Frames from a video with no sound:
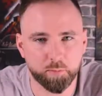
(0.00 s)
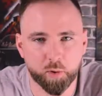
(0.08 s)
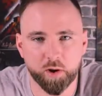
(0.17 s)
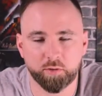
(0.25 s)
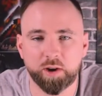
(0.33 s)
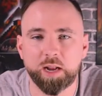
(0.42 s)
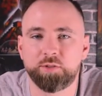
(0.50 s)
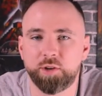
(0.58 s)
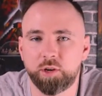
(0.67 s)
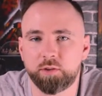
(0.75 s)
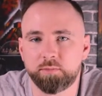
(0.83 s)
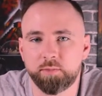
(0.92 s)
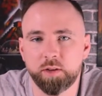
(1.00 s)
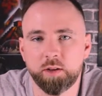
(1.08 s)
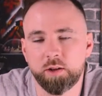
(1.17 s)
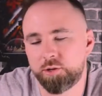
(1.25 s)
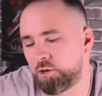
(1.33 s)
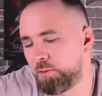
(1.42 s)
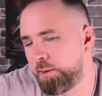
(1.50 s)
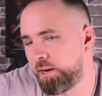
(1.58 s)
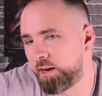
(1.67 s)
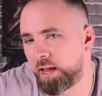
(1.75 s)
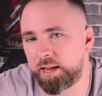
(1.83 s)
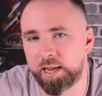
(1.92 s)
more retro, so it'd
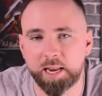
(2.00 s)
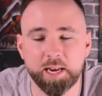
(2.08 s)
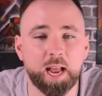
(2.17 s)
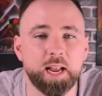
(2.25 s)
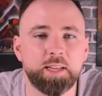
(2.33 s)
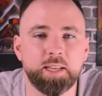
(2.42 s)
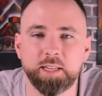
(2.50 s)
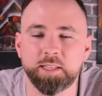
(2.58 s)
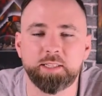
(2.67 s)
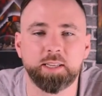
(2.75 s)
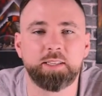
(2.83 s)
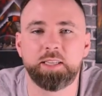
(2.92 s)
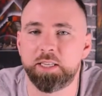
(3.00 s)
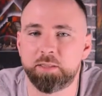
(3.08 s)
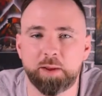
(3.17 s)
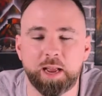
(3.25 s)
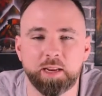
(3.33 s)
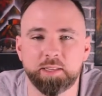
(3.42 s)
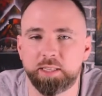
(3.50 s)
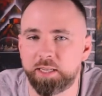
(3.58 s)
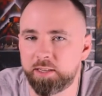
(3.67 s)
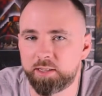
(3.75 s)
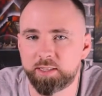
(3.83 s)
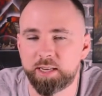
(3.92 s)
be like a nineteen sixties
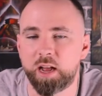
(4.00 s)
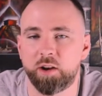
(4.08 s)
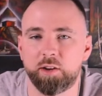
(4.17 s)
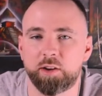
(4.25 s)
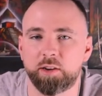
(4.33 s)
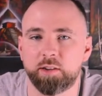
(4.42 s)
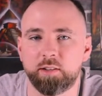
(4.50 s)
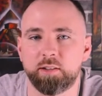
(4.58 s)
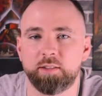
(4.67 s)
magazine style look.